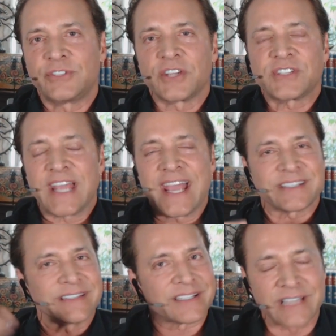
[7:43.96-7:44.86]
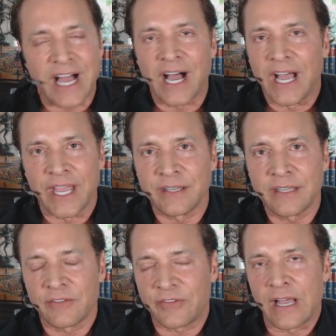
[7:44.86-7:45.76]
just as an
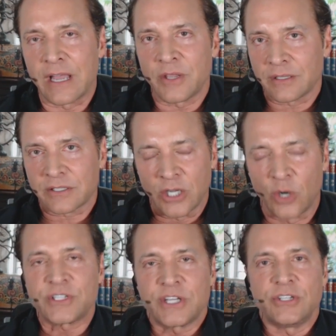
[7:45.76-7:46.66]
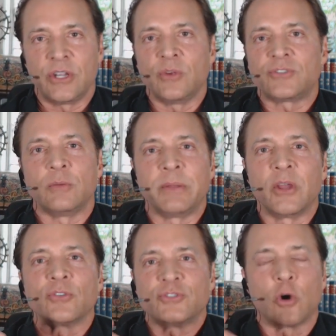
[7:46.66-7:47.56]
aside, if I'm coaching you to
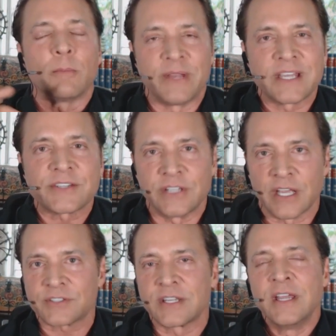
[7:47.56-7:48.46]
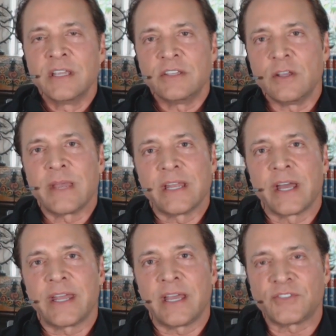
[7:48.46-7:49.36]
build your business, you may
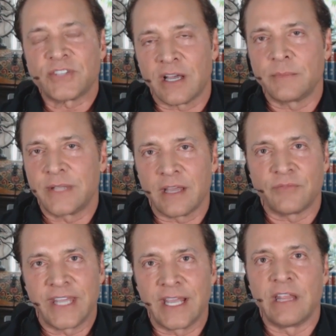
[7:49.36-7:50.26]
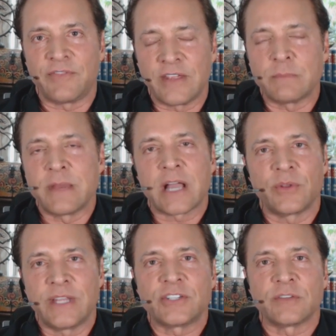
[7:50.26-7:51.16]
not have time to have daily
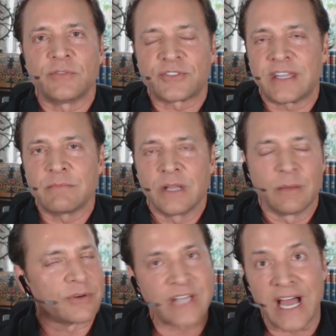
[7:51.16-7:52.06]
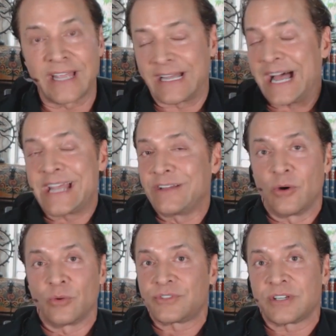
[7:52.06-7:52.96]
feedback with each of your team members. I
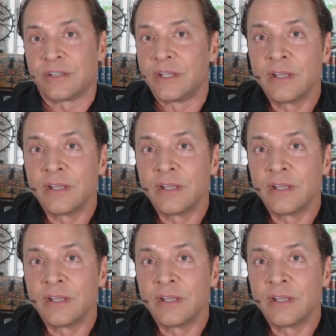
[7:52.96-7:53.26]
don't.